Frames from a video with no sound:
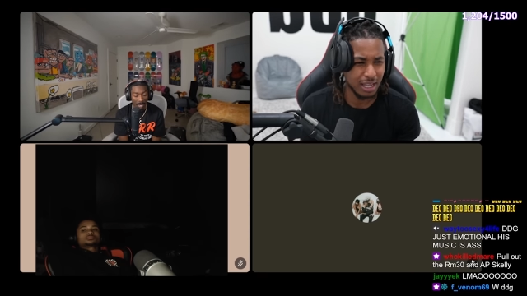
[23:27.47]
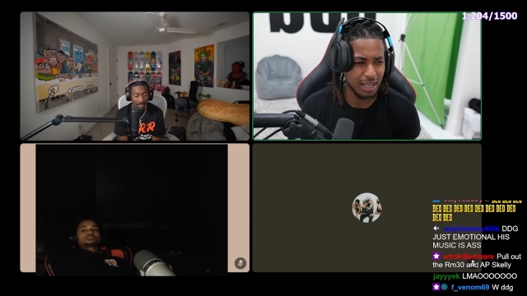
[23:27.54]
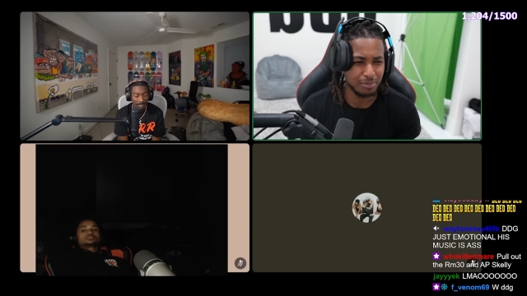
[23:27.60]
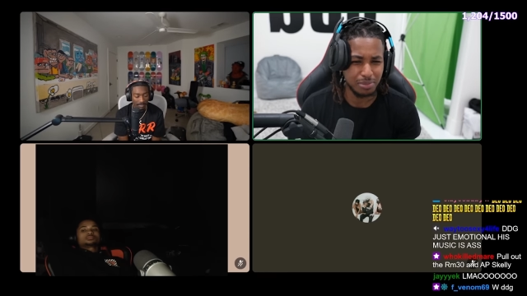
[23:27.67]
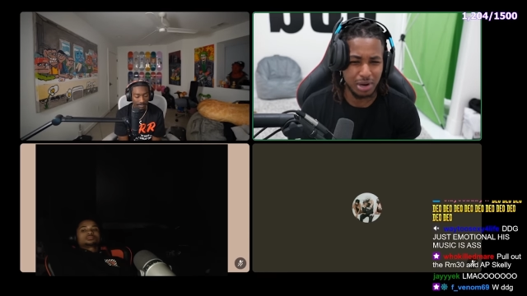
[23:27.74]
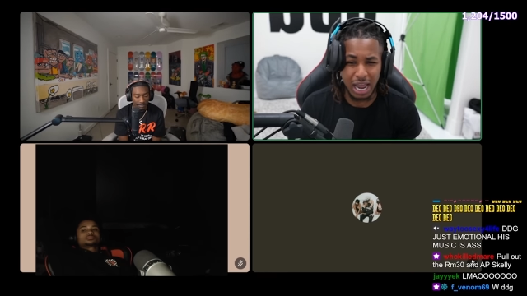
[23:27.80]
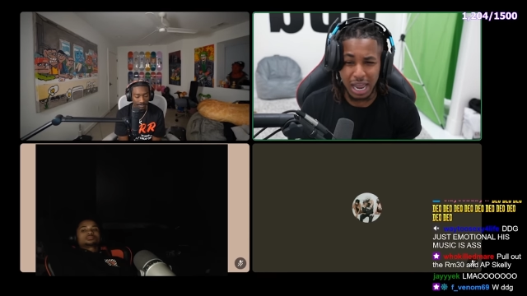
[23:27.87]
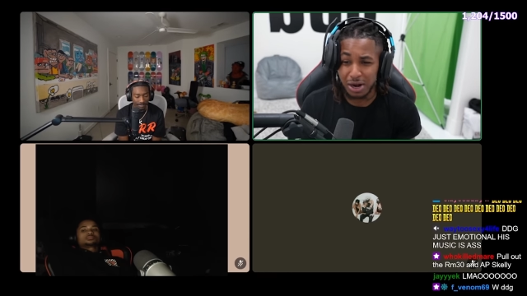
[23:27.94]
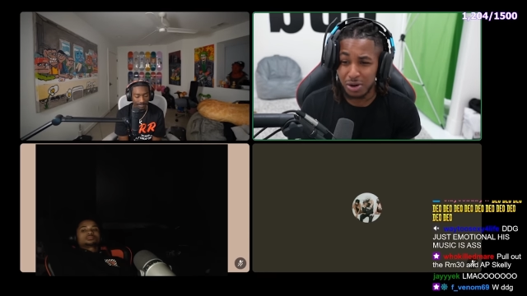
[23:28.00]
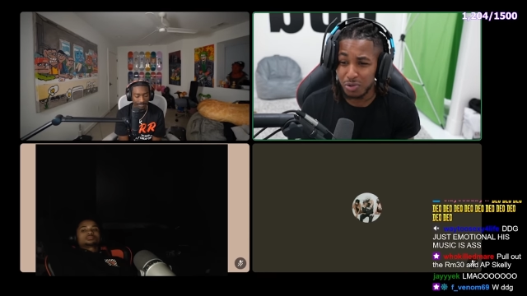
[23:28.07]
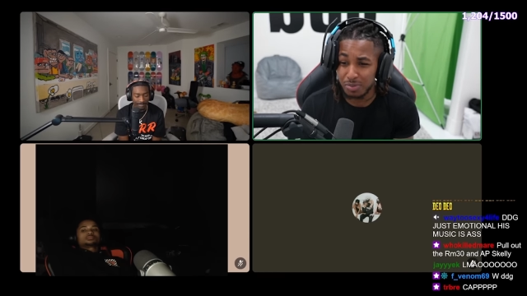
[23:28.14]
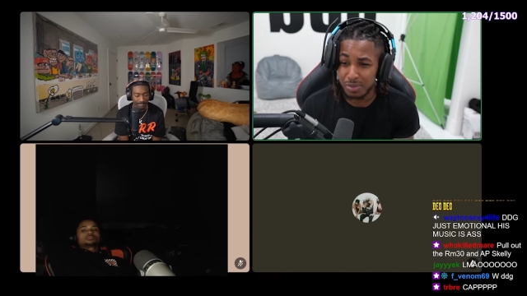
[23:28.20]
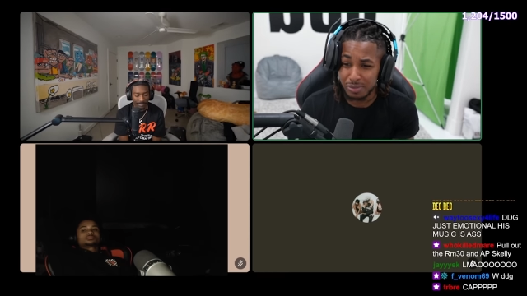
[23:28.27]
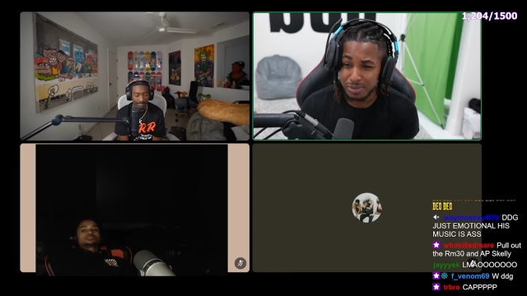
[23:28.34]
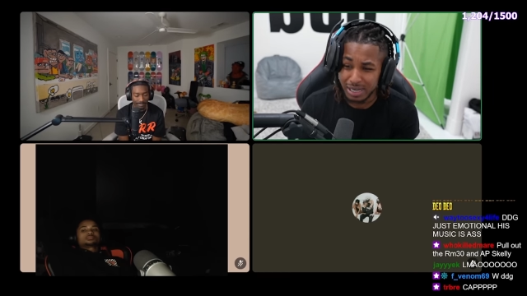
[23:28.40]
Bro, I don't
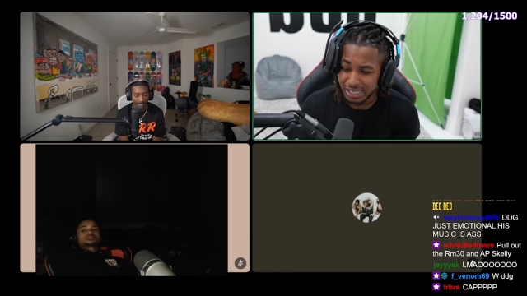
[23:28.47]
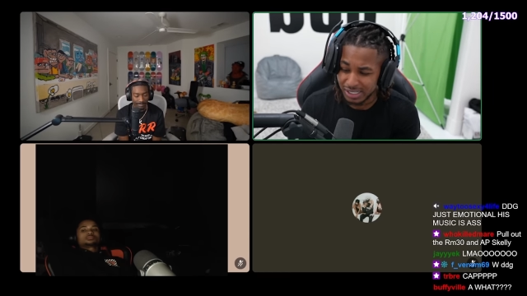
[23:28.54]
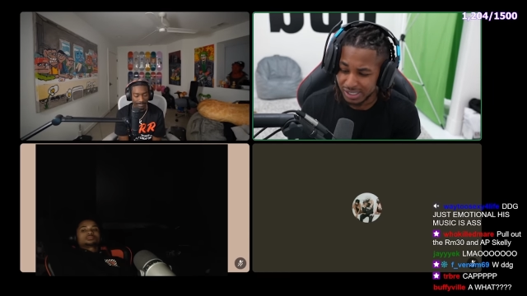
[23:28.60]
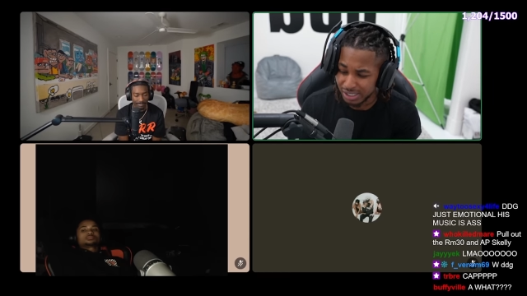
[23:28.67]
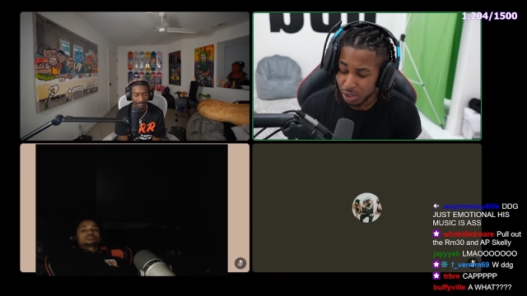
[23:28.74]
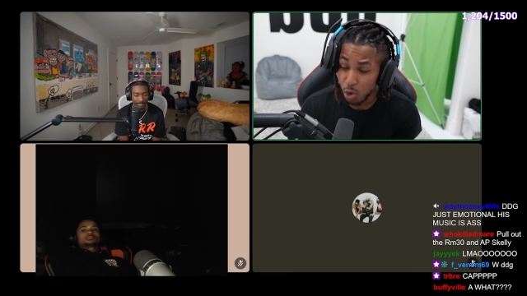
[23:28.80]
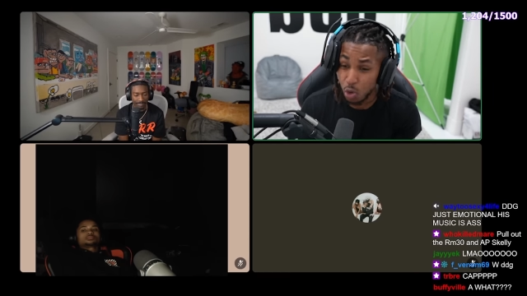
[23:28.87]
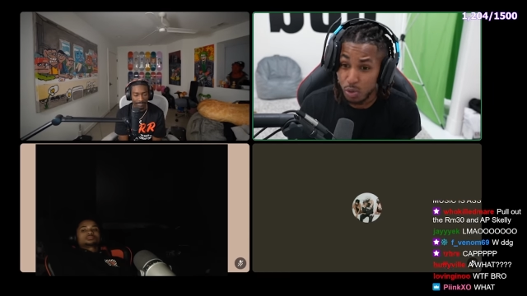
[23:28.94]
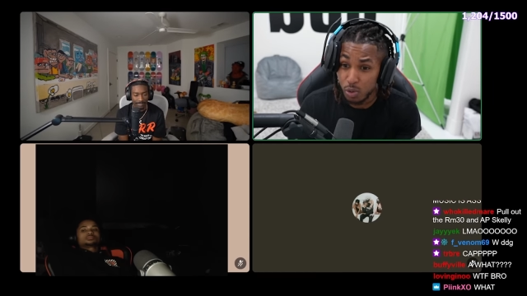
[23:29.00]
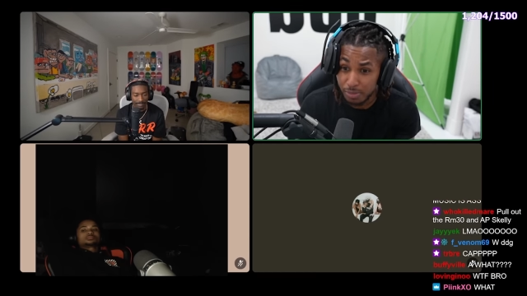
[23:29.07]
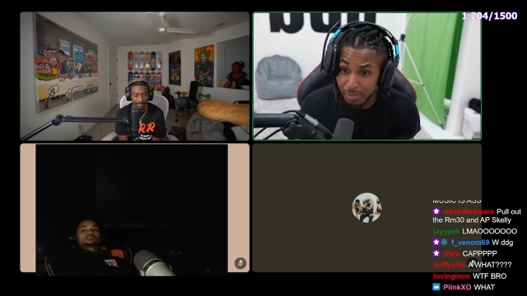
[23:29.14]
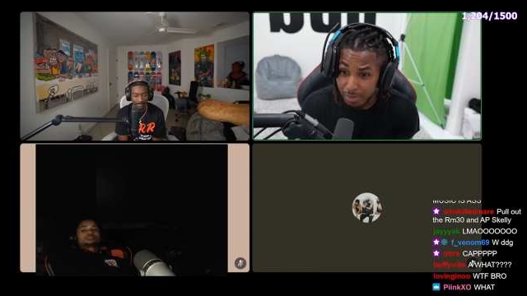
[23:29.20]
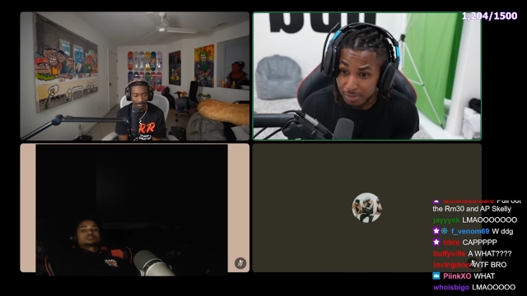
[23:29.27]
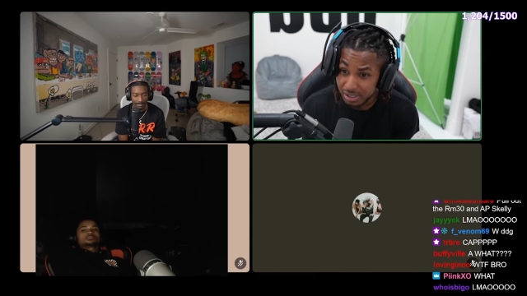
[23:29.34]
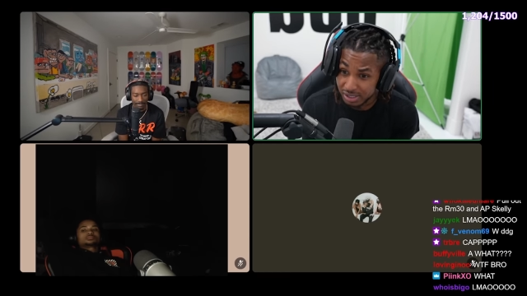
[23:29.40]
remember that shit. Who
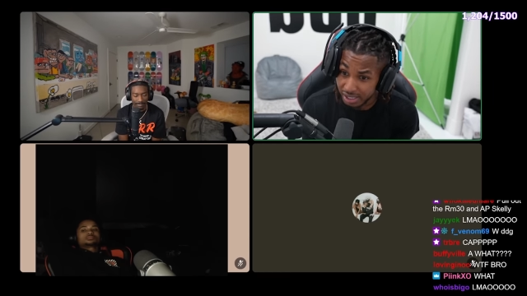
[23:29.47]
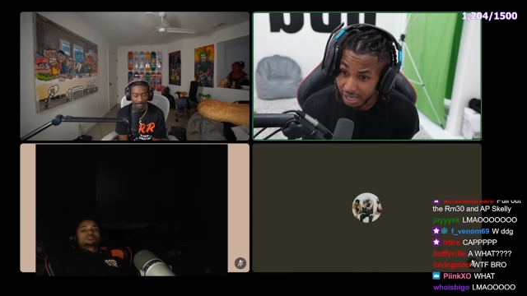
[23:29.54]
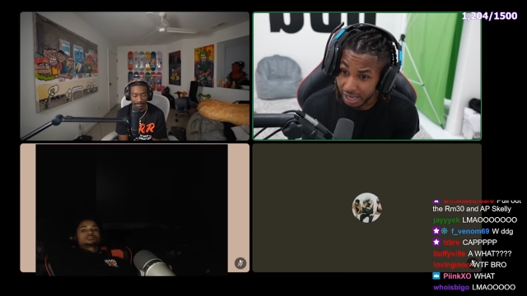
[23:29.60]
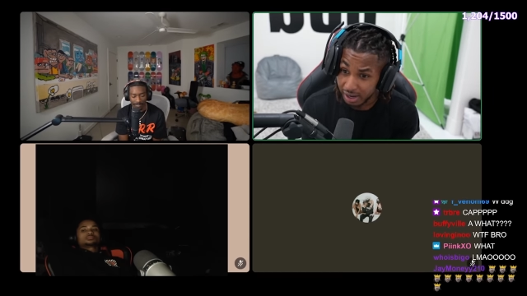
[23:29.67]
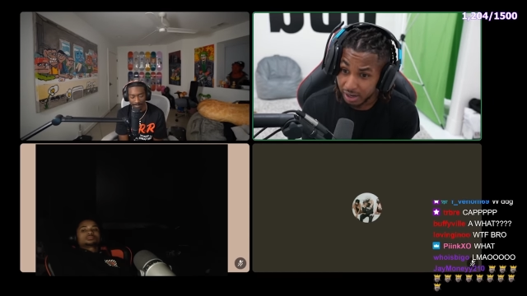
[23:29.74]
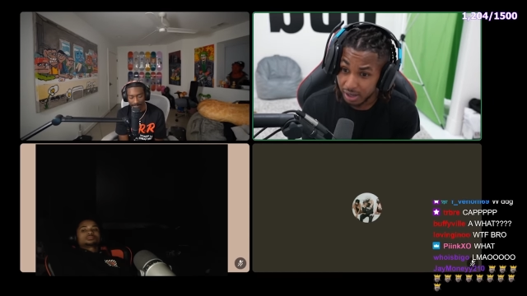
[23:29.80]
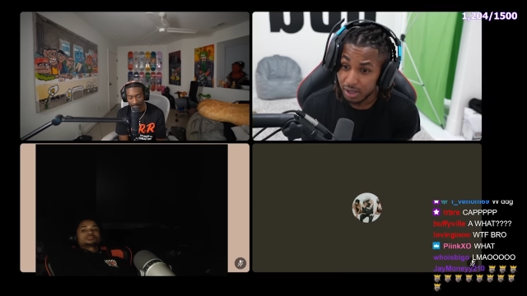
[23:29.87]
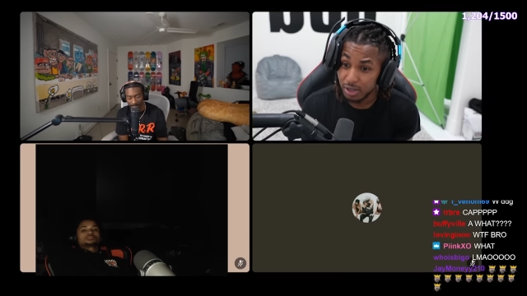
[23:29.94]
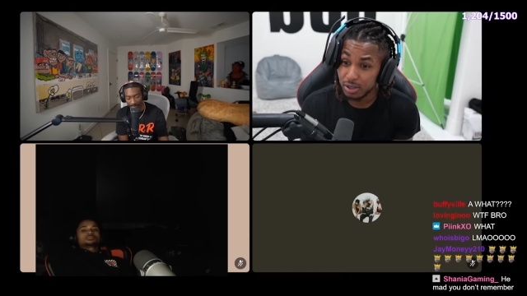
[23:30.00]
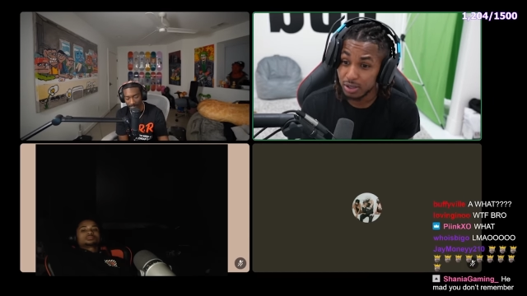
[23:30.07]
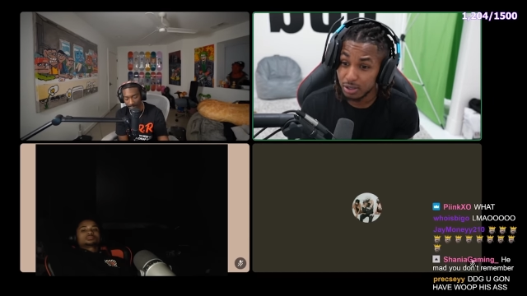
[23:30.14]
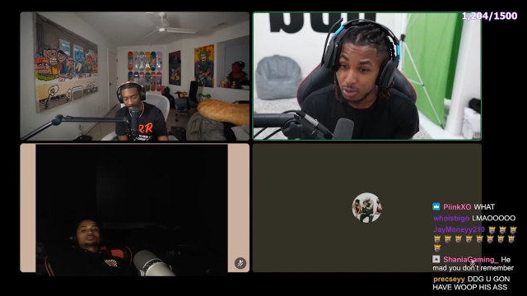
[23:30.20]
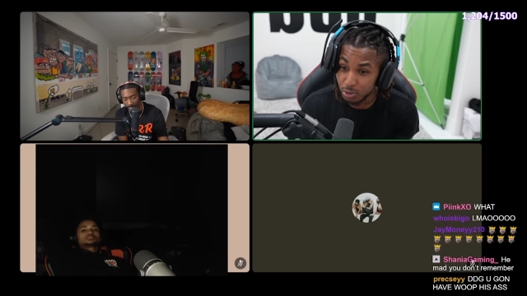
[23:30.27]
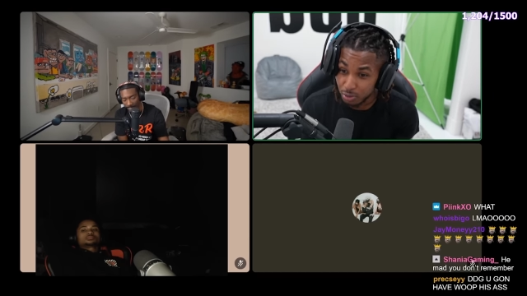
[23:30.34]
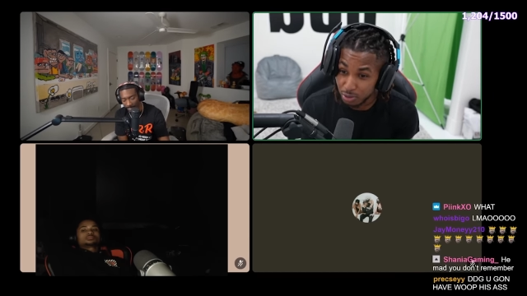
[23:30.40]
remembers that?
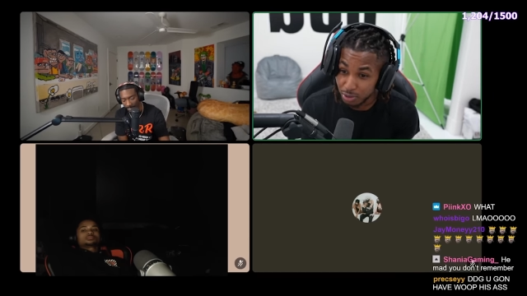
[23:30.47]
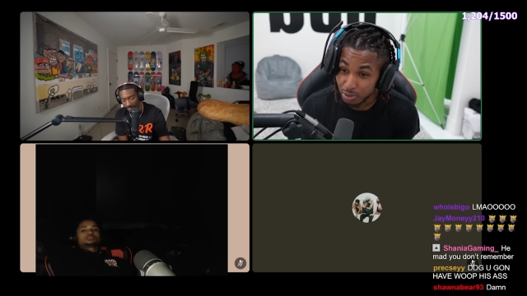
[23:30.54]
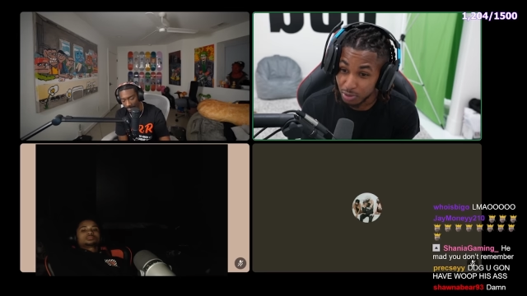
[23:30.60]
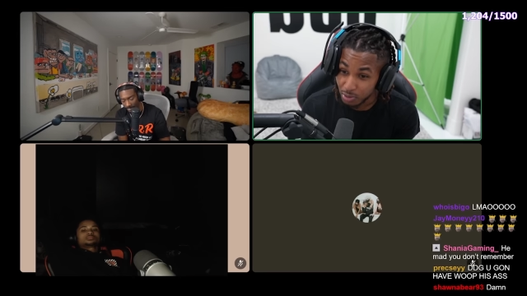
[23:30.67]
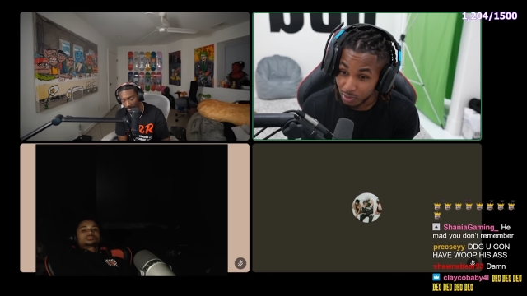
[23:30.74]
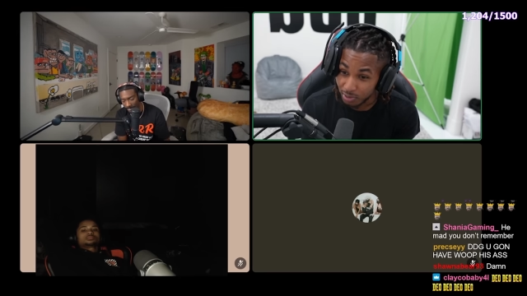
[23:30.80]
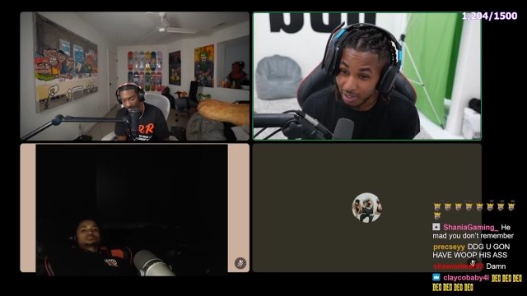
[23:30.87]
You do.